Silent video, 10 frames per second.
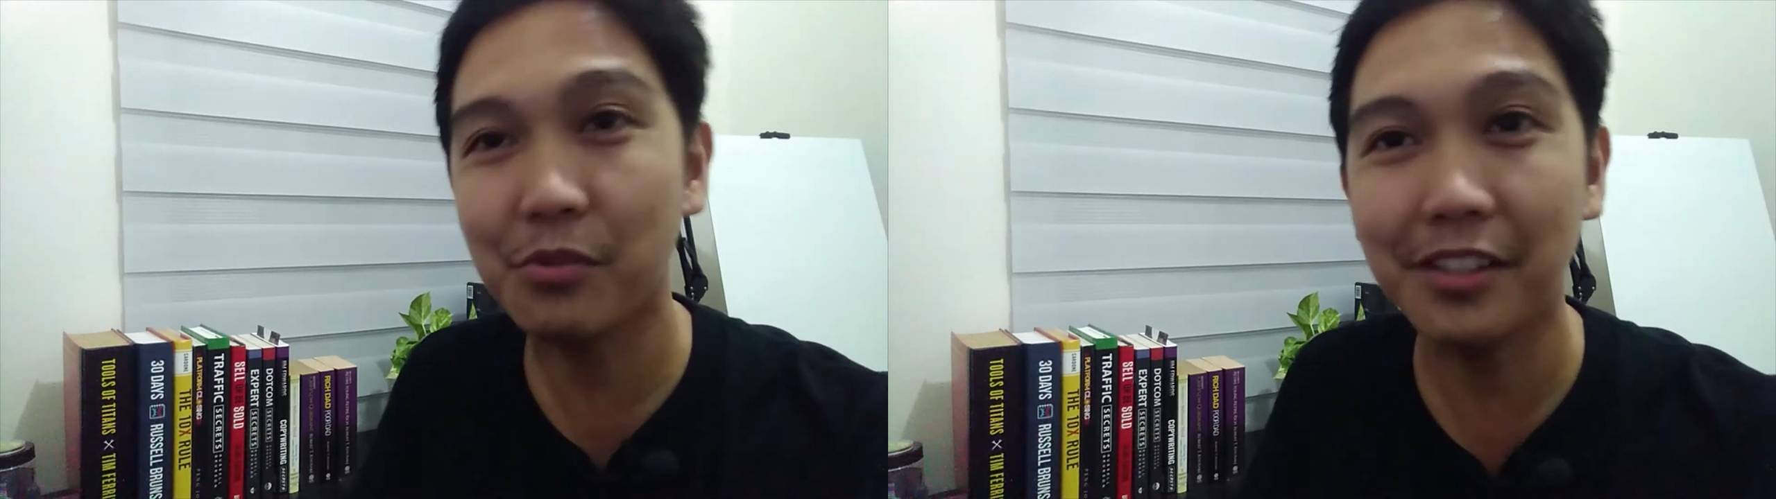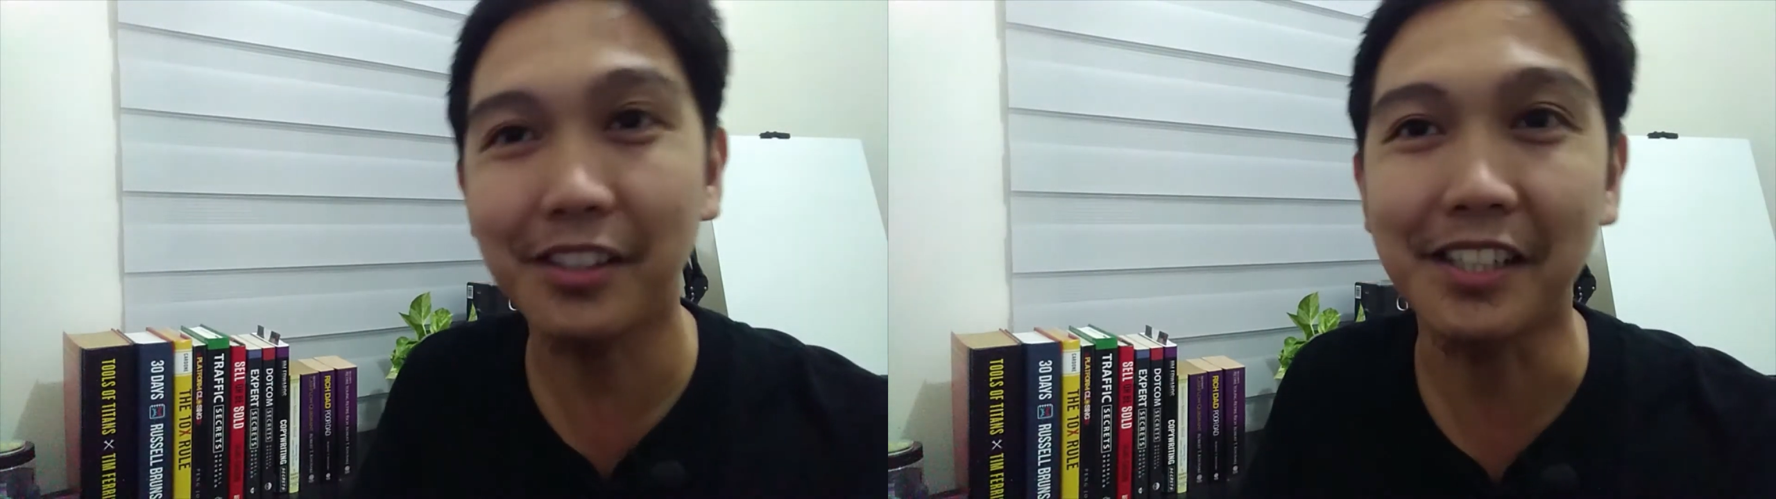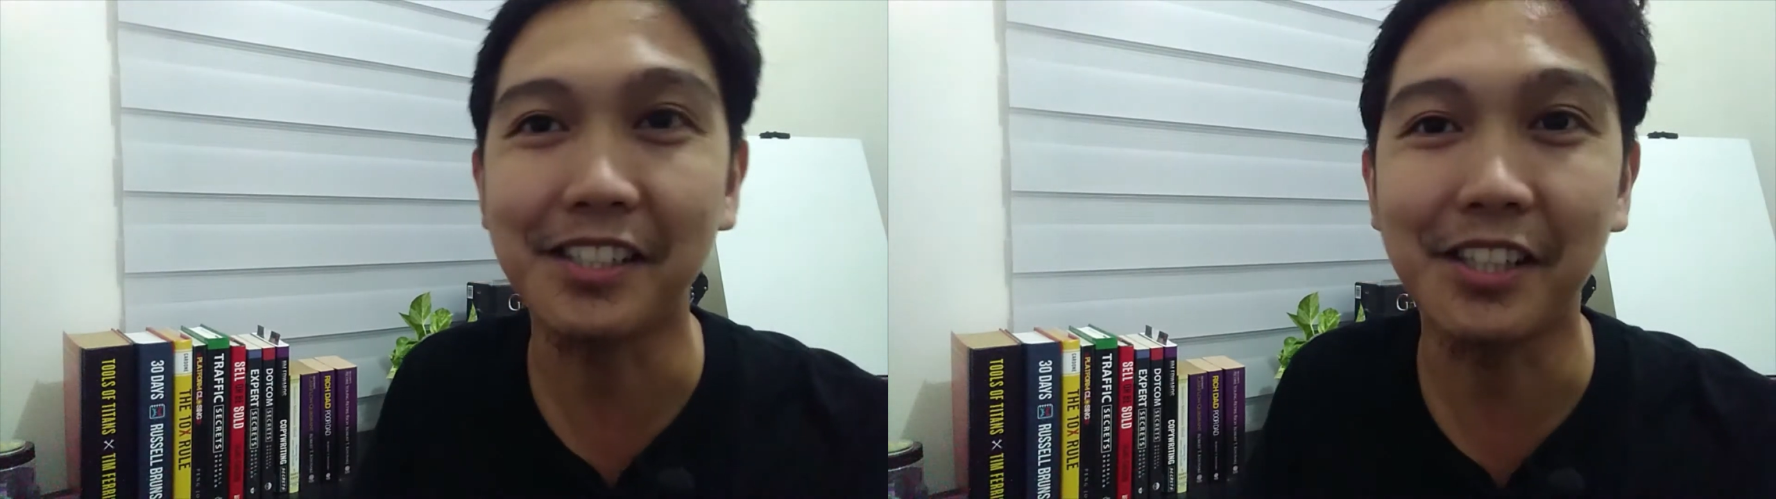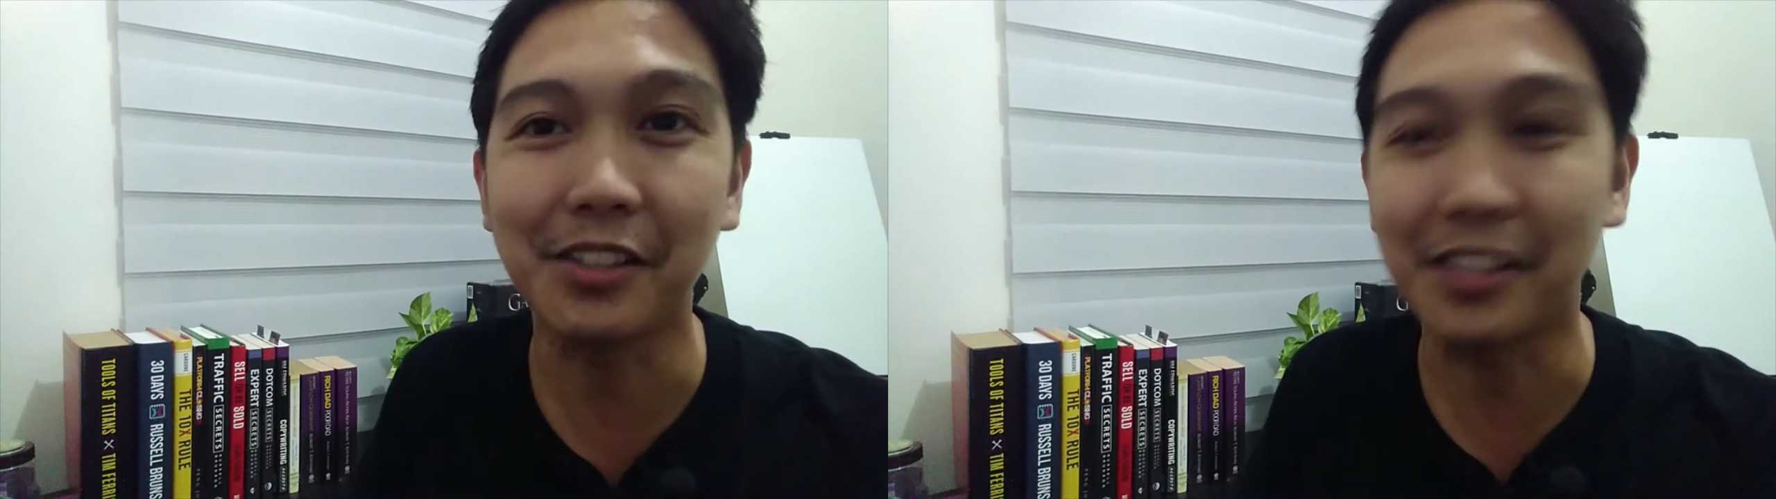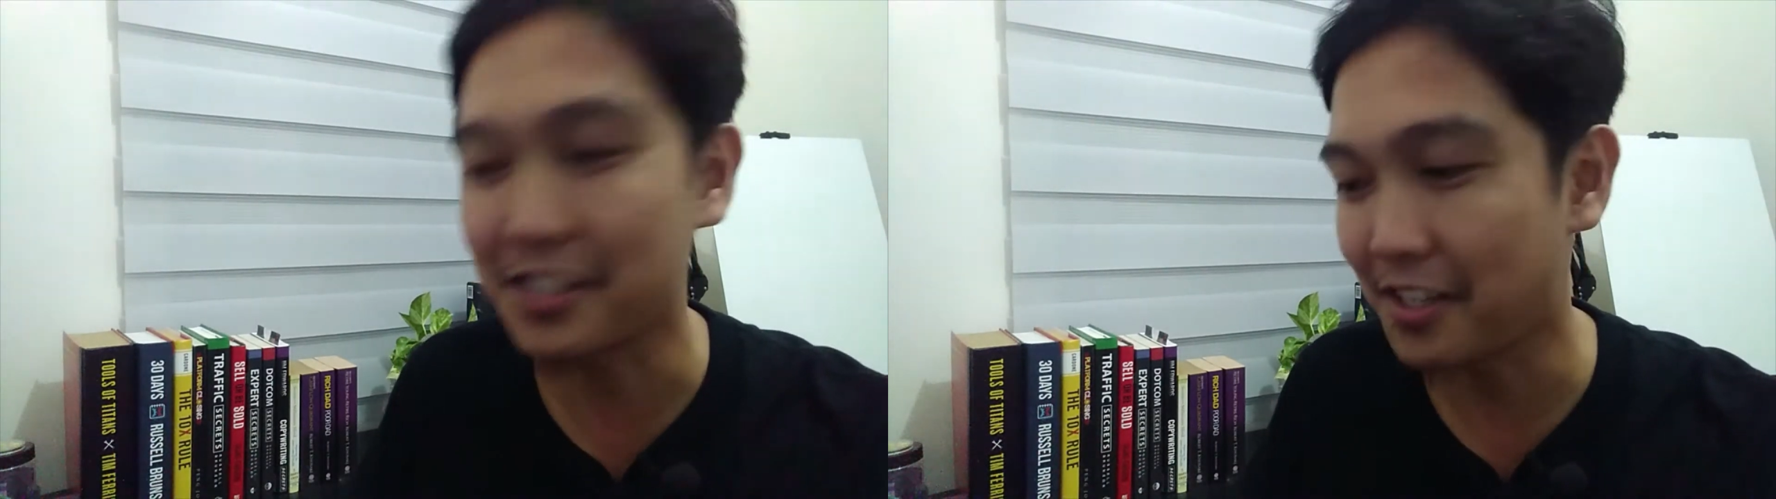wanna test it
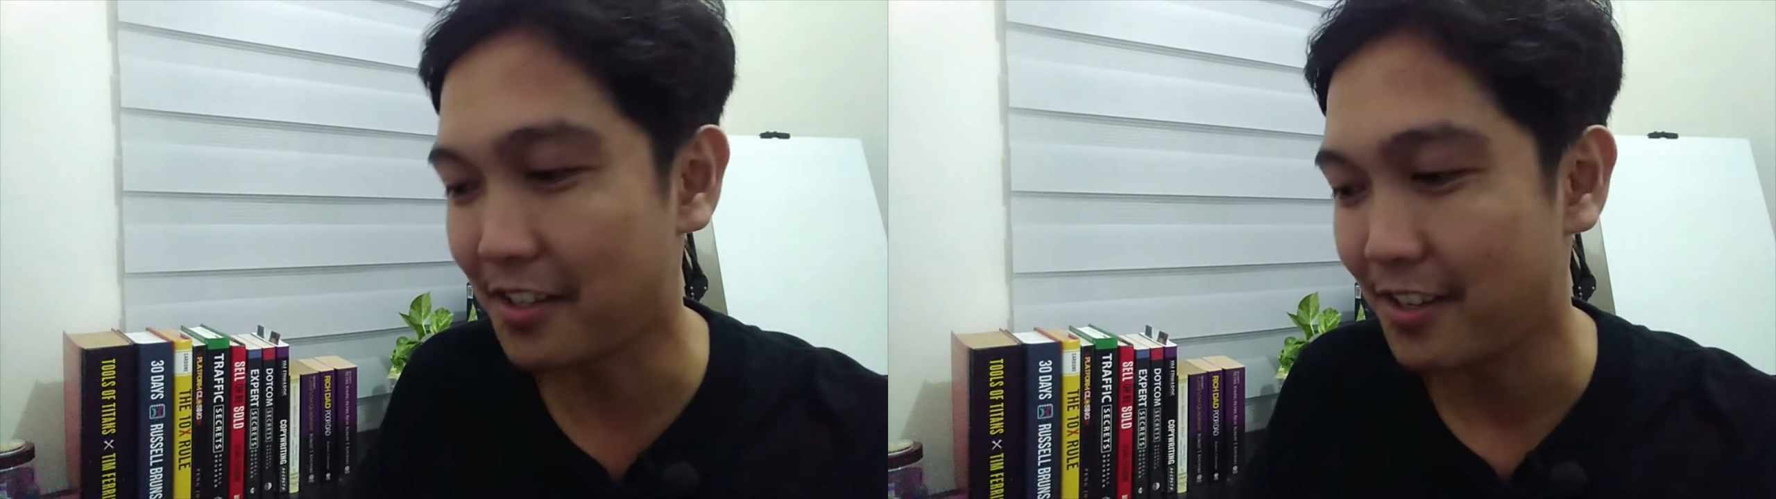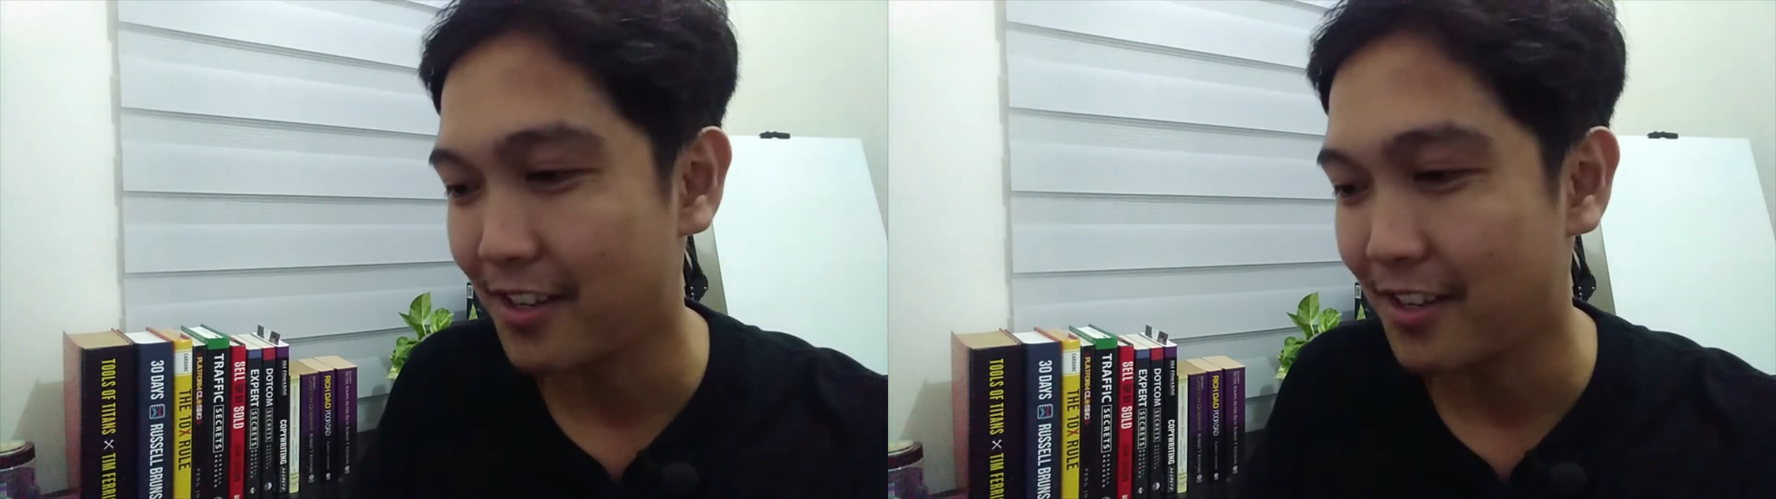out kasi,